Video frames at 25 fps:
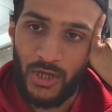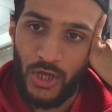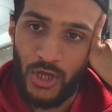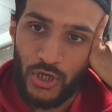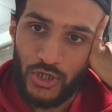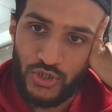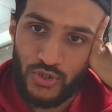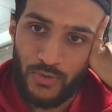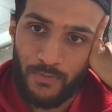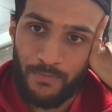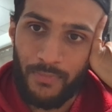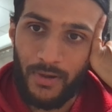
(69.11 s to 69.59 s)

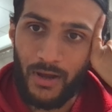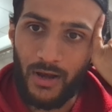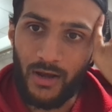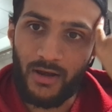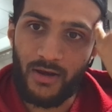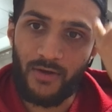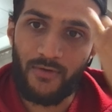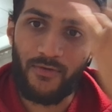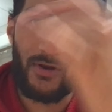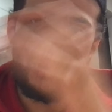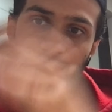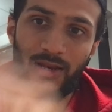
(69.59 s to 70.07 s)
So
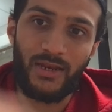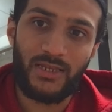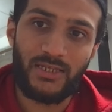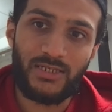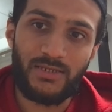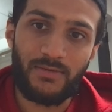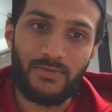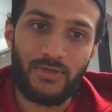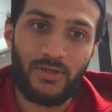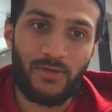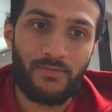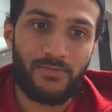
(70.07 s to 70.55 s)
bulk-related
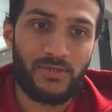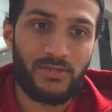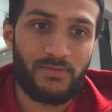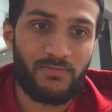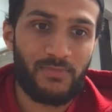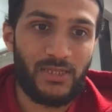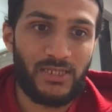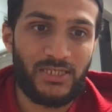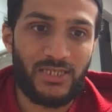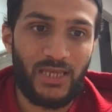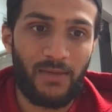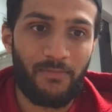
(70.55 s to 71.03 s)
symptoms
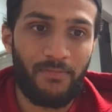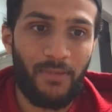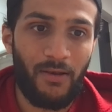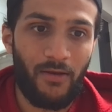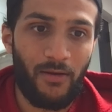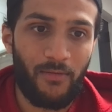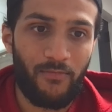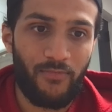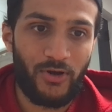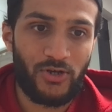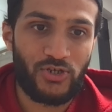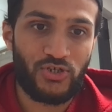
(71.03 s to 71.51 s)
means like
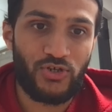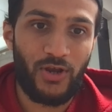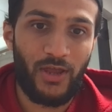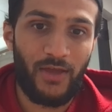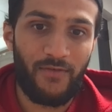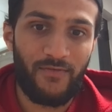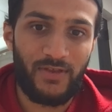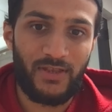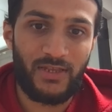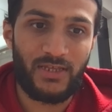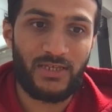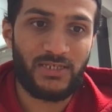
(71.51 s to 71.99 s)
pelvic pressure,
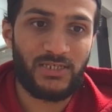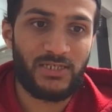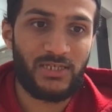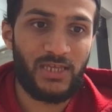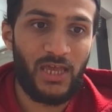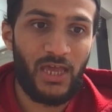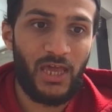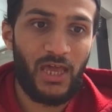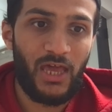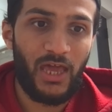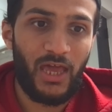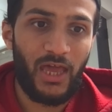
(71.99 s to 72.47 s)
heaviness,
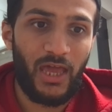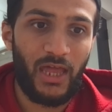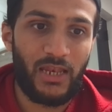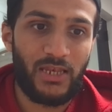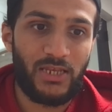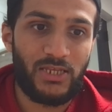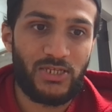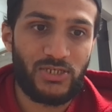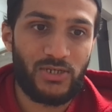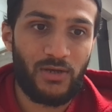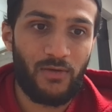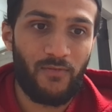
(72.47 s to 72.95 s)
and
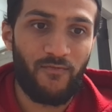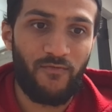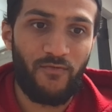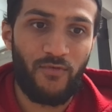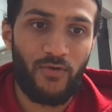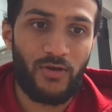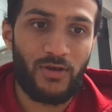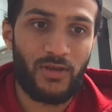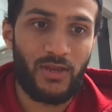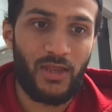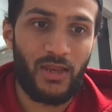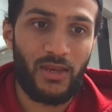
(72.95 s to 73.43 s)

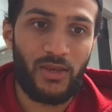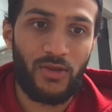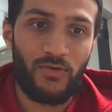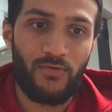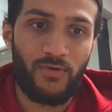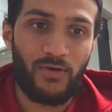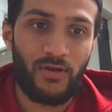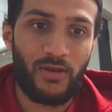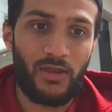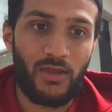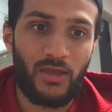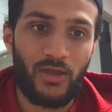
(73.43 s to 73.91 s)
discomfort, and
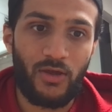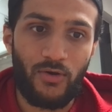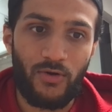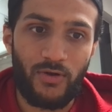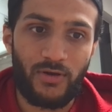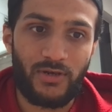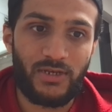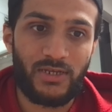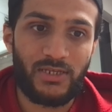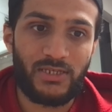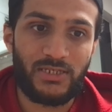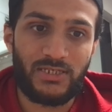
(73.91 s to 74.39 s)
urinary
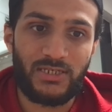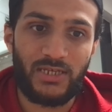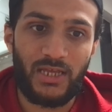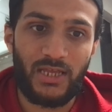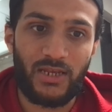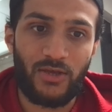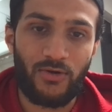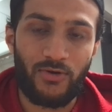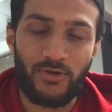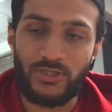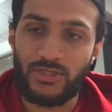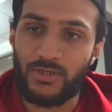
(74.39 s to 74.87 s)
incontinence and
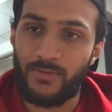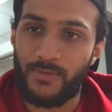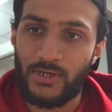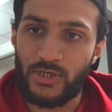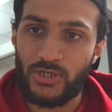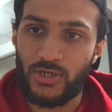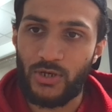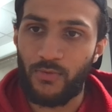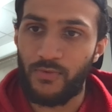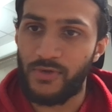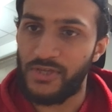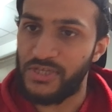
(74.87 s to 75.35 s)
constipation.
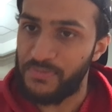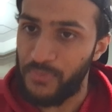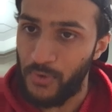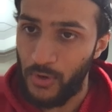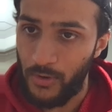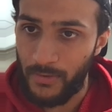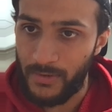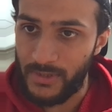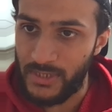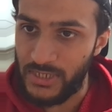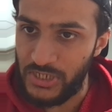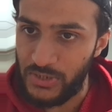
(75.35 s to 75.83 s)
We spoke
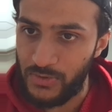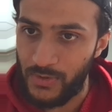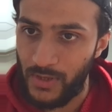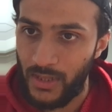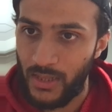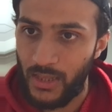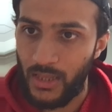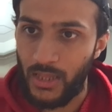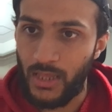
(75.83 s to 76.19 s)
about this as well.